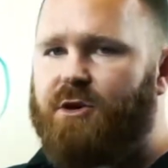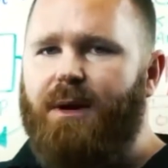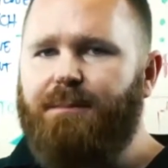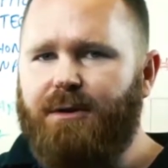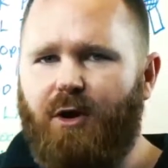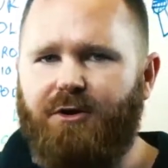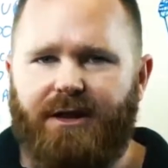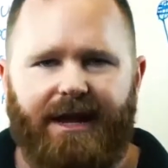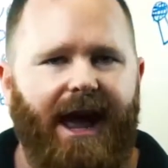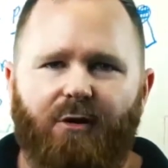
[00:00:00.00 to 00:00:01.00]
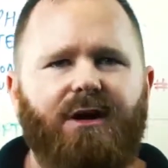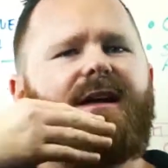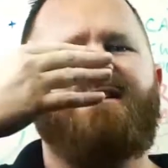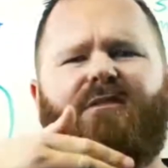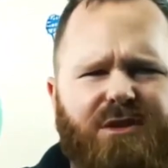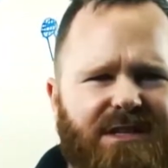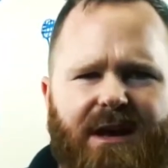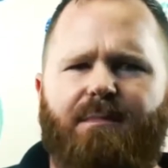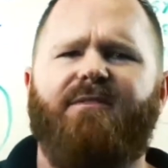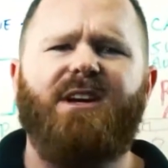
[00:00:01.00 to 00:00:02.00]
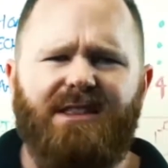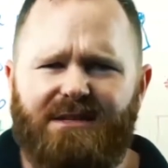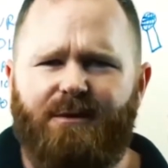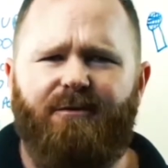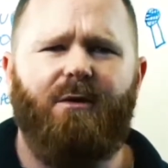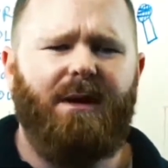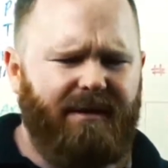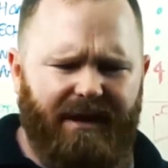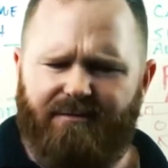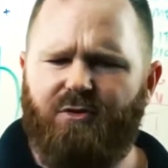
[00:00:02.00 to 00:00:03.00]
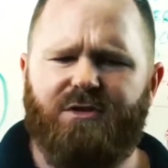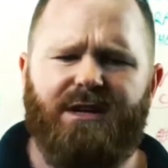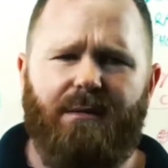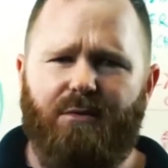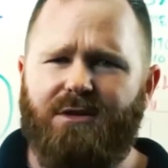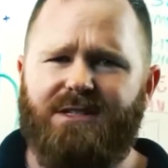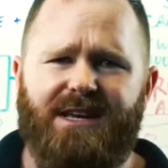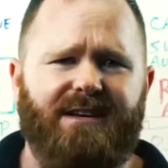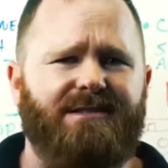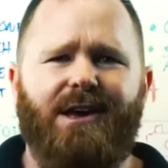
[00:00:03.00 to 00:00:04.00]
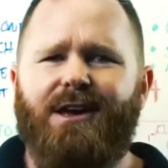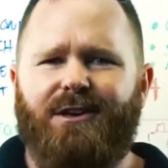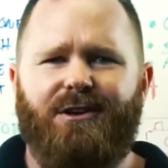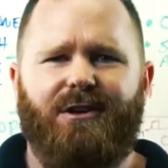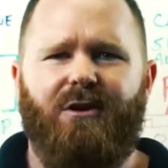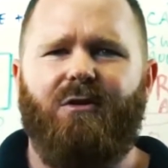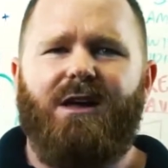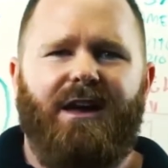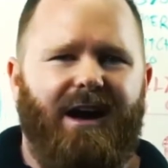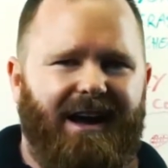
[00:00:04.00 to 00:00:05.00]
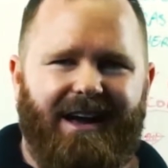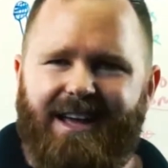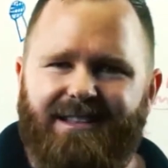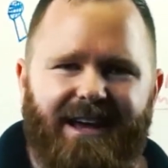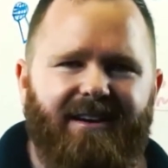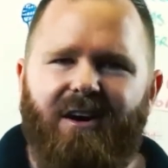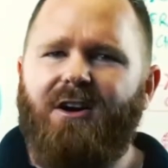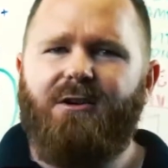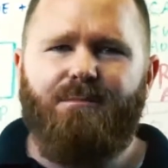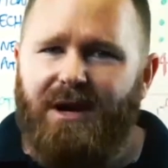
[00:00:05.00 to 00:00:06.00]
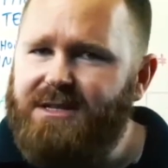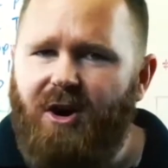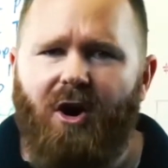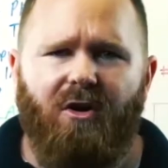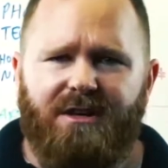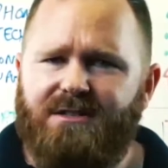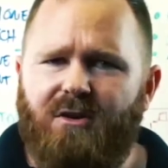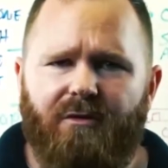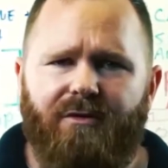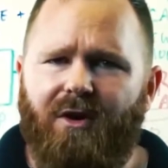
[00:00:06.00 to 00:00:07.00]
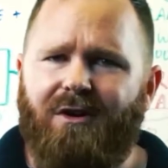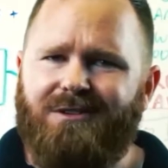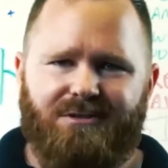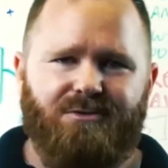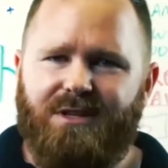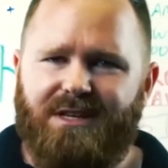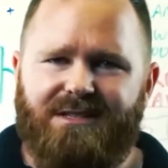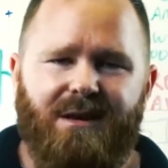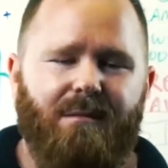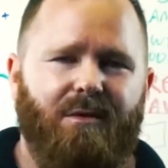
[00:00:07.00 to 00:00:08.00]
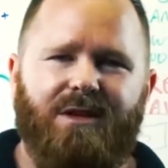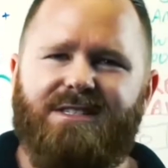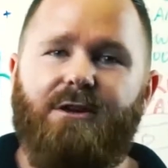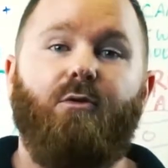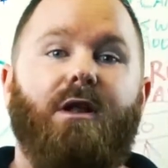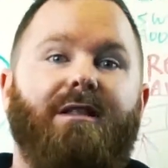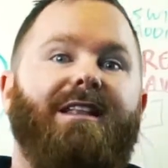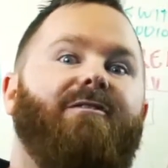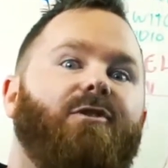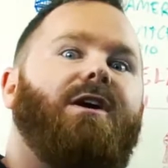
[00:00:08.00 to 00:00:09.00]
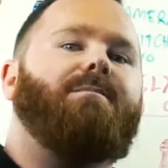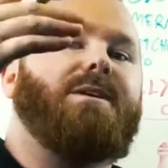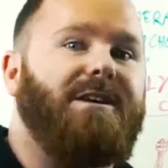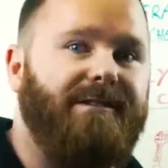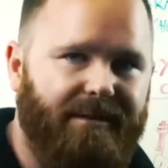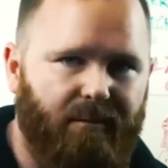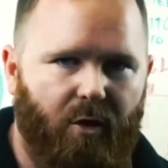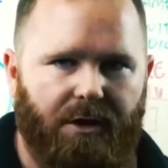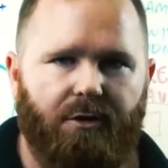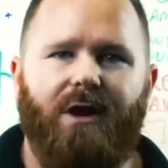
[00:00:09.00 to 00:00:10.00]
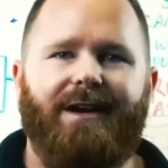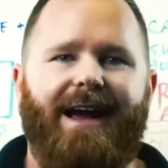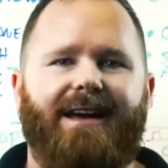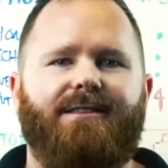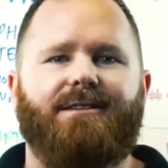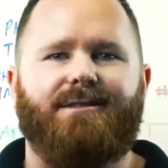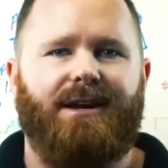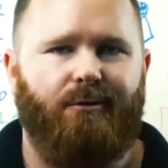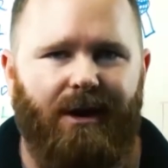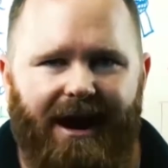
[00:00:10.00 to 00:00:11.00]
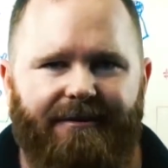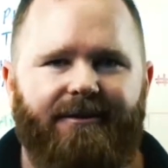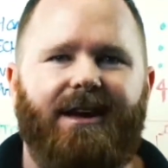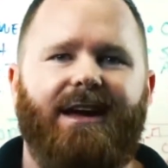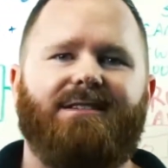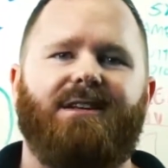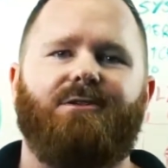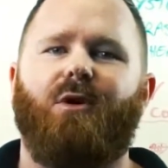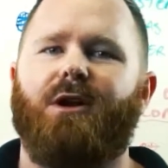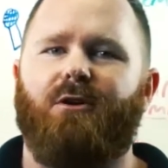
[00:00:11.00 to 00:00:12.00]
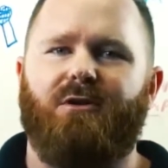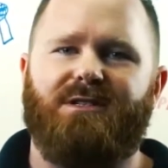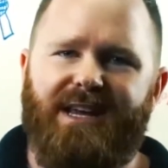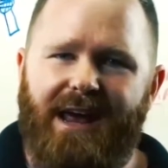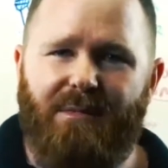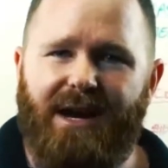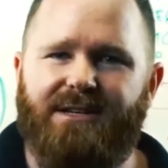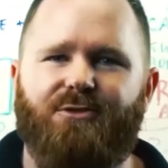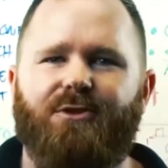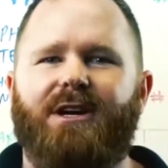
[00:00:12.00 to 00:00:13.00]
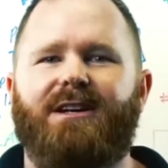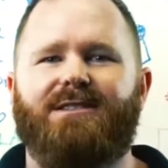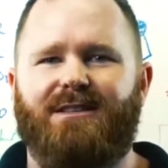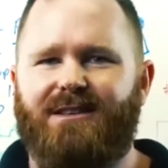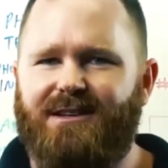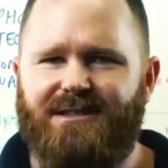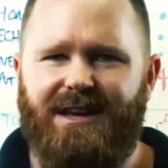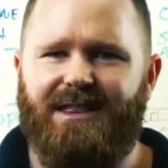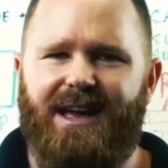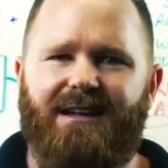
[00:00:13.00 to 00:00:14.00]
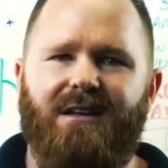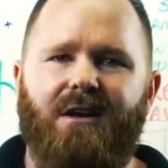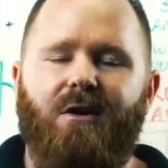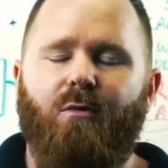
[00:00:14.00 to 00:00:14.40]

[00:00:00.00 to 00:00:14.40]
So you might be wondering, like, how can I level this up? I've done this before. Maybe I've used a couple of these things, again, like 100 bucks all in so far to do this. But let's say you want to level it up even more. You want to add things like graphics, and you want to go to standby screens and things like that.